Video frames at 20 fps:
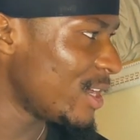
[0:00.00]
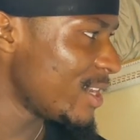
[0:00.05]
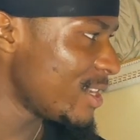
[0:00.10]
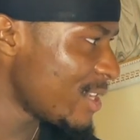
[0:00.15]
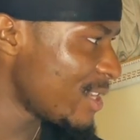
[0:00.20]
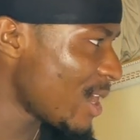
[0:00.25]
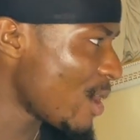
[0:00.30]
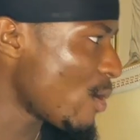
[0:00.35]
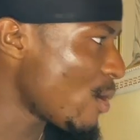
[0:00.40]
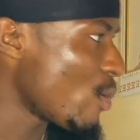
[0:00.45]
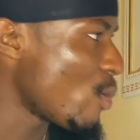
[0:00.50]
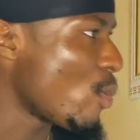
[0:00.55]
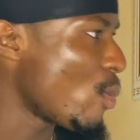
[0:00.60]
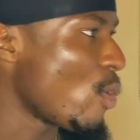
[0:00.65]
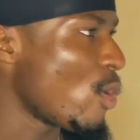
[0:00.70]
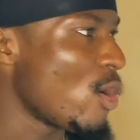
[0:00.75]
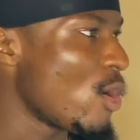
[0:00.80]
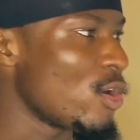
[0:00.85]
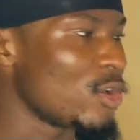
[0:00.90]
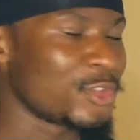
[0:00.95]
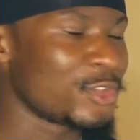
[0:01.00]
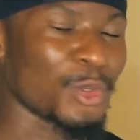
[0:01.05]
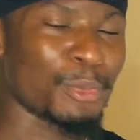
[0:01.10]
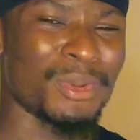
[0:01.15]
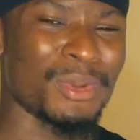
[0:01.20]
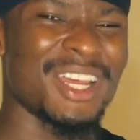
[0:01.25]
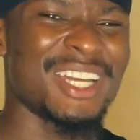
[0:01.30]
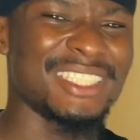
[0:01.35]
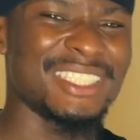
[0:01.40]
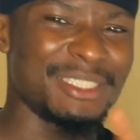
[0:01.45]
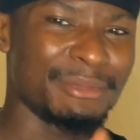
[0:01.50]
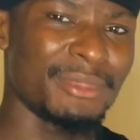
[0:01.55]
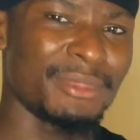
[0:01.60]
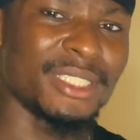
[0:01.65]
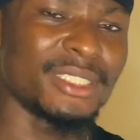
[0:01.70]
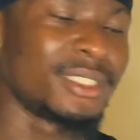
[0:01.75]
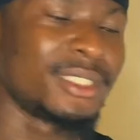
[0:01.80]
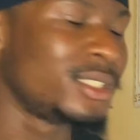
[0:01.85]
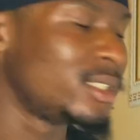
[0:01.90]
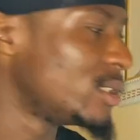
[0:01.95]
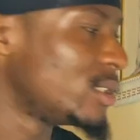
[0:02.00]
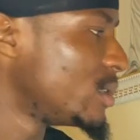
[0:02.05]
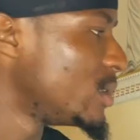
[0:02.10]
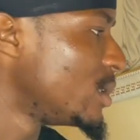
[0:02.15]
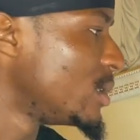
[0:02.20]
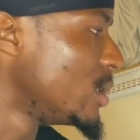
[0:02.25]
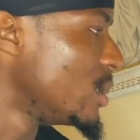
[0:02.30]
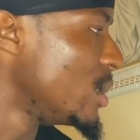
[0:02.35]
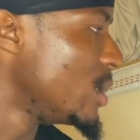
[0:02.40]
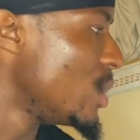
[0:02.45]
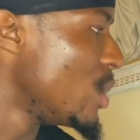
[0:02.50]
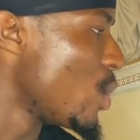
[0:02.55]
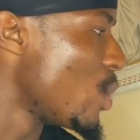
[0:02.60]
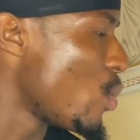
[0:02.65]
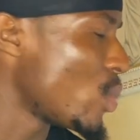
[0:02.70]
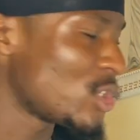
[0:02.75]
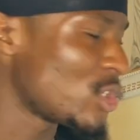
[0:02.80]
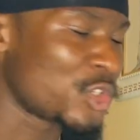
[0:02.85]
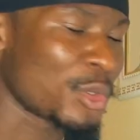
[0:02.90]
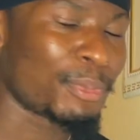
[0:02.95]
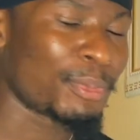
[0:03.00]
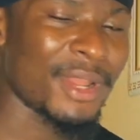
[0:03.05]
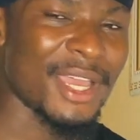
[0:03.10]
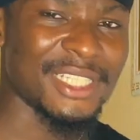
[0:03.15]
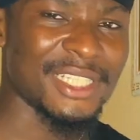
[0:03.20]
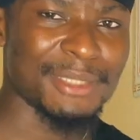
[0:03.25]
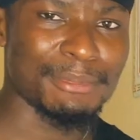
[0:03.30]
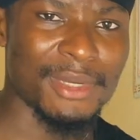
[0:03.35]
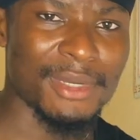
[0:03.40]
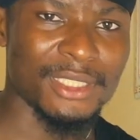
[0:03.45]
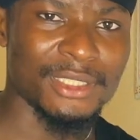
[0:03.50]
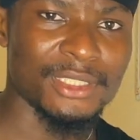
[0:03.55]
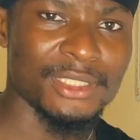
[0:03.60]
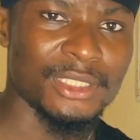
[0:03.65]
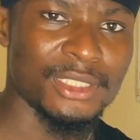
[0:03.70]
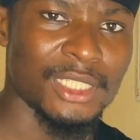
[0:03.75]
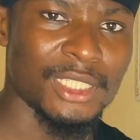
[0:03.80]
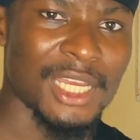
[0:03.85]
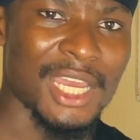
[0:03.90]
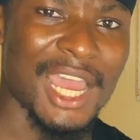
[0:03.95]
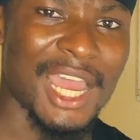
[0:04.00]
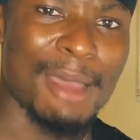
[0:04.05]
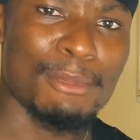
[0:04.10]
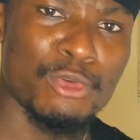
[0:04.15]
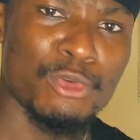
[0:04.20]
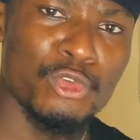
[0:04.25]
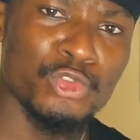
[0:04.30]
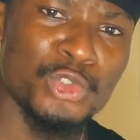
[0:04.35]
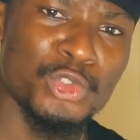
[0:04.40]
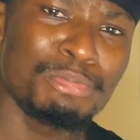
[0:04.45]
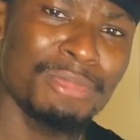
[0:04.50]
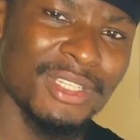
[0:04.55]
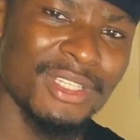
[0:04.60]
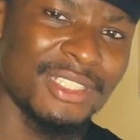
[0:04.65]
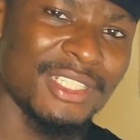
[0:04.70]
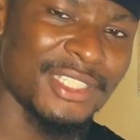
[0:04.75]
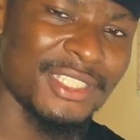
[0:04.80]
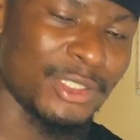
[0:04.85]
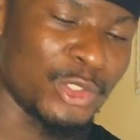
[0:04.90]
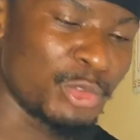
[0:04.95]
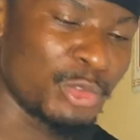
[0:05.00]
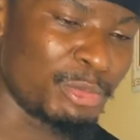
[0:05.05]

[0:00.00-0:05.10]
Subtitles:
Now, supply and demand. What's supply and demand? I'm going to make this to